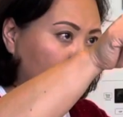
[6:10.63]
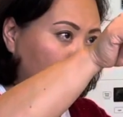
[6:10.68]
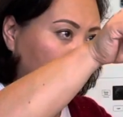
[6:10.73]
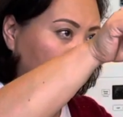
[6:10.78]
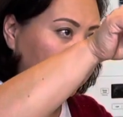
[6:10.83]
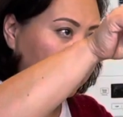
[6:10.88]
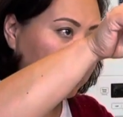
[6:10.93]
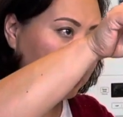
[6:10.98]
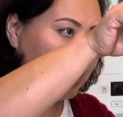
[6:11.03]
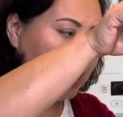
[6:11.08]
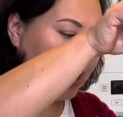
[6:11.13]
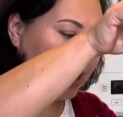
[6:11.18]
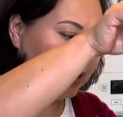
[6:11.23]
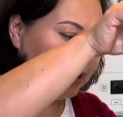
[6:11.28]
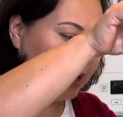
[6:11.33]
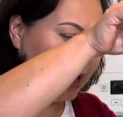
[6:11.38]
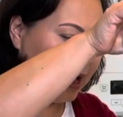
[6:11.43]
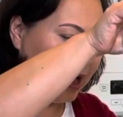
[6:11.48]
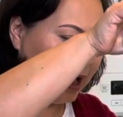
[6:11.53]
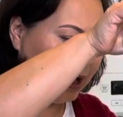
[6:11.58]
I'm gonna add
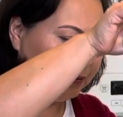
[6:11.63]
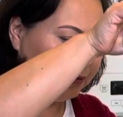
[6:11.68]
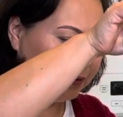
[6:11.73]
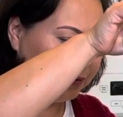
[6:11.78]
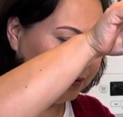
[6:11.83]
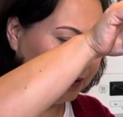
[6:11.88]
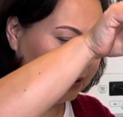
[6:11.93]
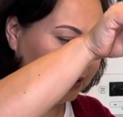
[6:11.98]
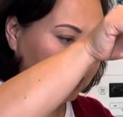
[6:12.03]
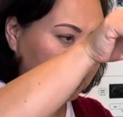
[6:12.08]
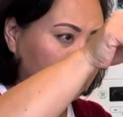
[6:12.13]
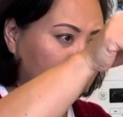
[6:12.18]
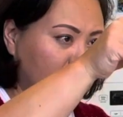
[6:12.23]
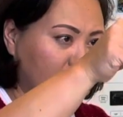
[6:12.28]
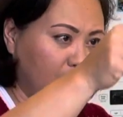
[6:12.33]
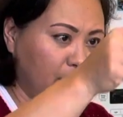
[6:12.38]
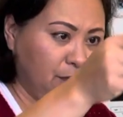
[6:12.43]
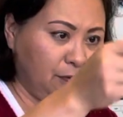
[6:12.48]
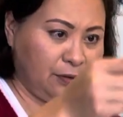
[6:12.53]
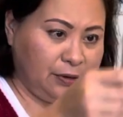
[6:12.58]
half of it in there
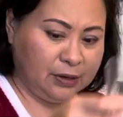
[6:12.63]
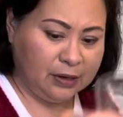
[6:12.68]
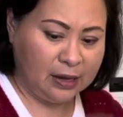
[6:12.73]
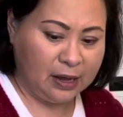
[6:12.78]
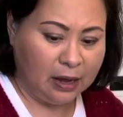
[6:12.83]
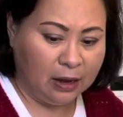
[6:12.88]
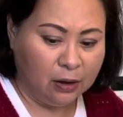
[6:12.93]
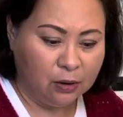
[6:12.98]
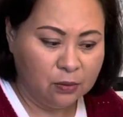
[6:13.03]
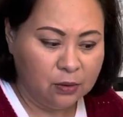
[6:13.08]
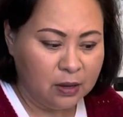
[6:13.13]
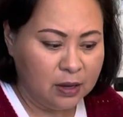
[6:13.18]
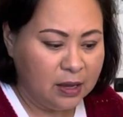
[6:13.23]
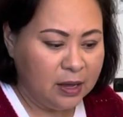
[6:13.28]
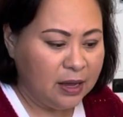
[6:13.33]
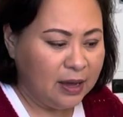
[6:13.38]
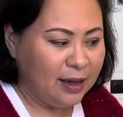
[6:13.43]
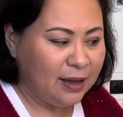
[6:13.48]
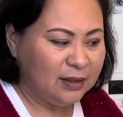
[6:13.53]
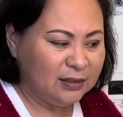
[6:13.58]
for now
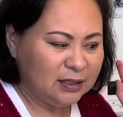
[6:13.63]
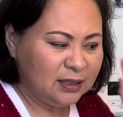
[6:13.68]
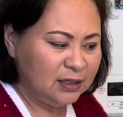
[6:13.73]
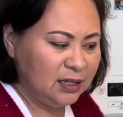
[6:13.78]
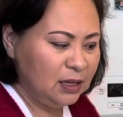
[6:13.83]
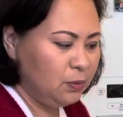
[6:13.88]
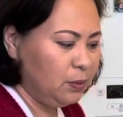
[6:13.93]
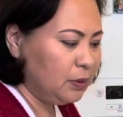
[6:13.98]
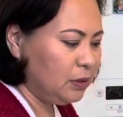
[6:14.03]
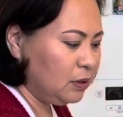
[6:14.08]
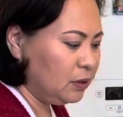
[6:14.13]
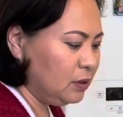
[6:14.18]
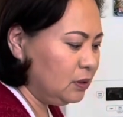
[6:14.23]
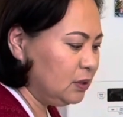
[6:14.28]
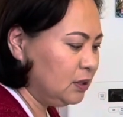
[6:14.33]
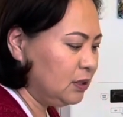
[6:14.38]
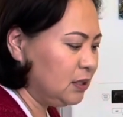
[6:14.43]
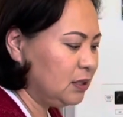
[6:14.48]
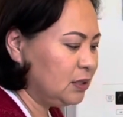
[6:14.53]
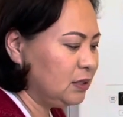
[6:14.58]
and see what the
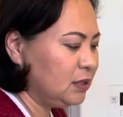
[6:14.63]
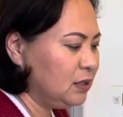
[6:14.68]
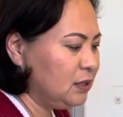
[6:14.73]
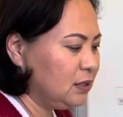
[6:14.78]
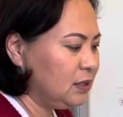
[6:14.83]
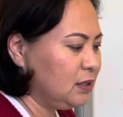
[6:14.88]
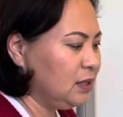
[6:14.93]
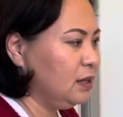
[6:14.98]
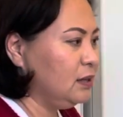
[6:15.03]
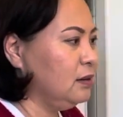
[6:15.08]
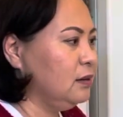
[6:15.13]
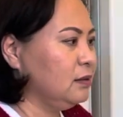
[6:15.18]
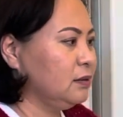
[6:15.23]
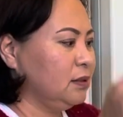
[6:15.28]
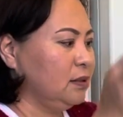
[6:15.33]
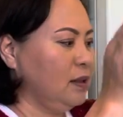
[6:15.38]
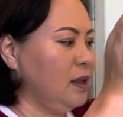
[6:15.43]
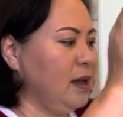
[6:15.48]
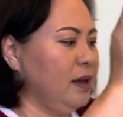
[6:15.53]
consistency looks like.